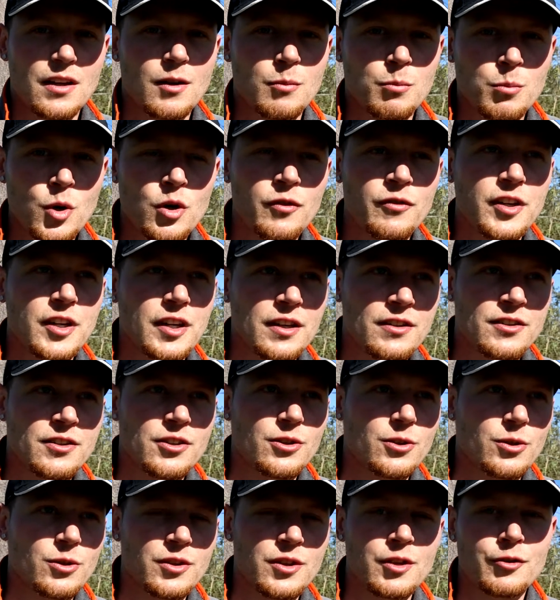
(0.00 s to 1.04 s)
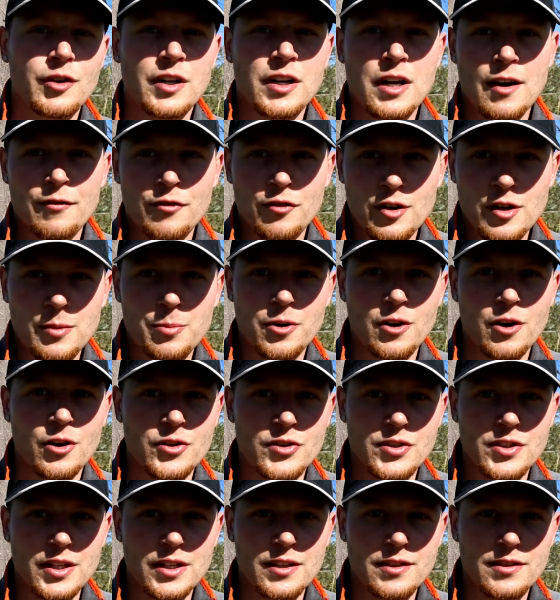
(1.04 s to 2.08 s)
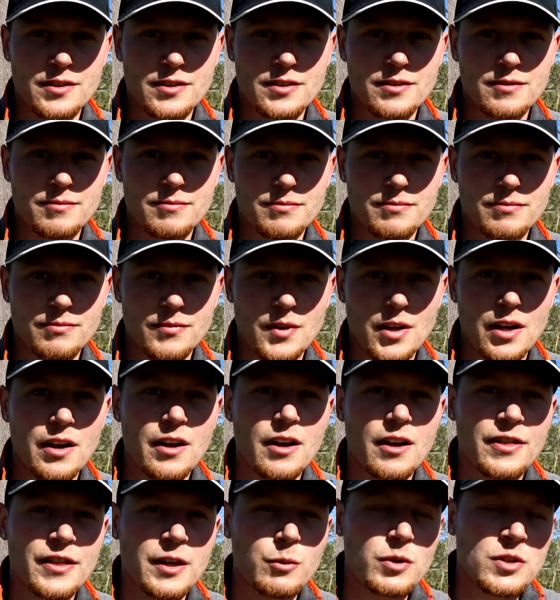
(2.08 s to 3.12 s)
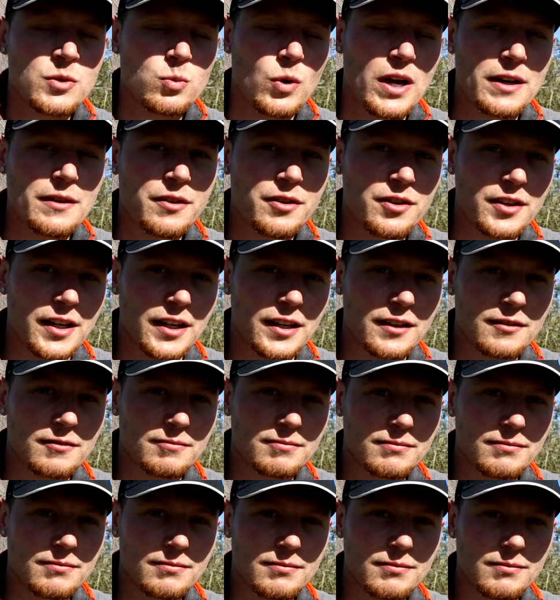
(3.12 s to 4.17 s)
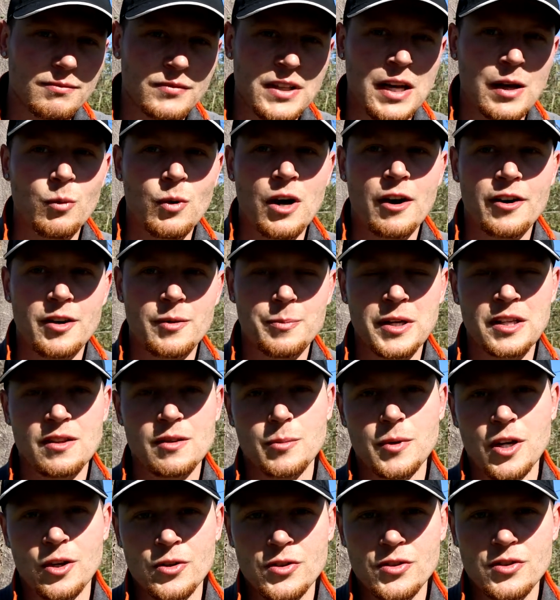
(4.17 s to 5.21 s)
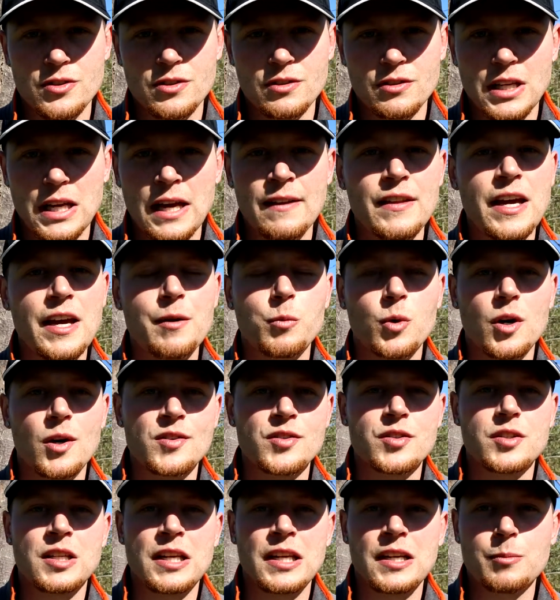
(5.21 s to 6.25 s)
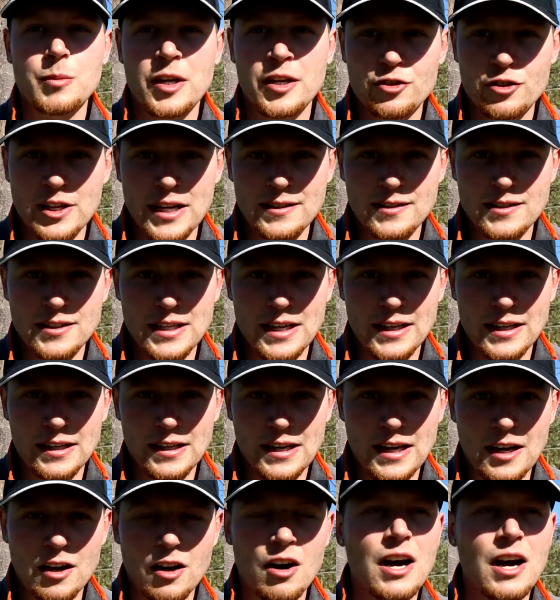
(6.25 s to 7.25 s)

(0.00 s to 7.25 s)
moving into the recovery process, there was one thing that worried me the most, and that was getting my drains taken out.